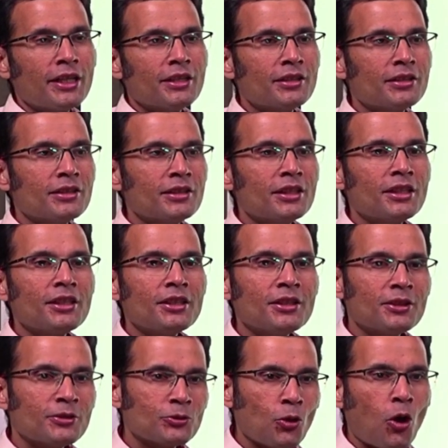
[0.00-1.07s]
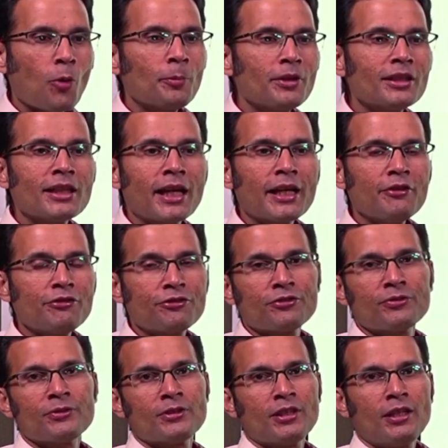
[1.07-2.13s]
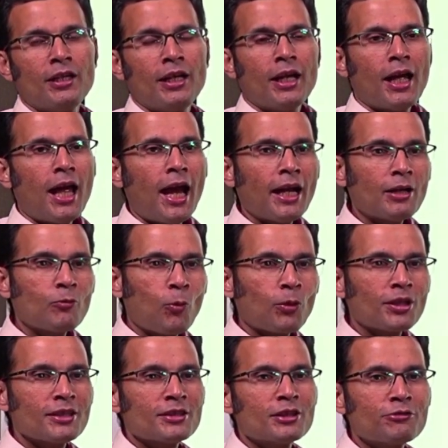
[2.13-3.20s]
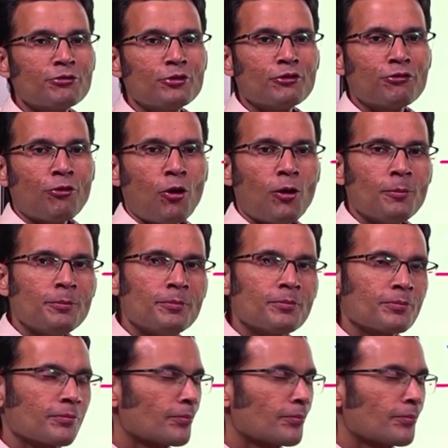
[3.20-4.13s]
in the normal life? And what is the full form